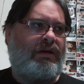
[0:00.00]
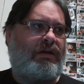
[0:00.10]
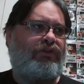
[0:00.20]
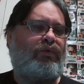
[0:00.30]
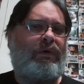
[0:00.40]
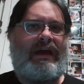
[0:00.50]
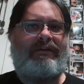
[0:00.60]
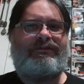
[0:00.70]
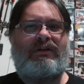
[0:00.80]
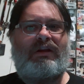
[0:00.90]
you
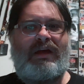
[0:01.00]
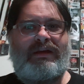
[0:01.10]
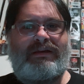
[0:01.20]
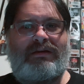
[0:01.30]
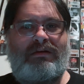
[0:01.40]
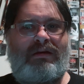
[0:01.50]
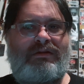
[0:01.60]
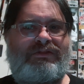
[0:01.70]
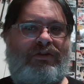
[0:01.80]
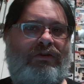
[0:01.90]
have to like
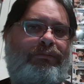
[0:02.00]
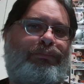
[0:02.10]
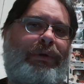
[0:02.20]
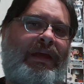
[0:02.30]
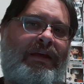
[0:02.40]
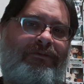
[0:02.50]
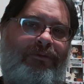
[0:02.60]
a certain band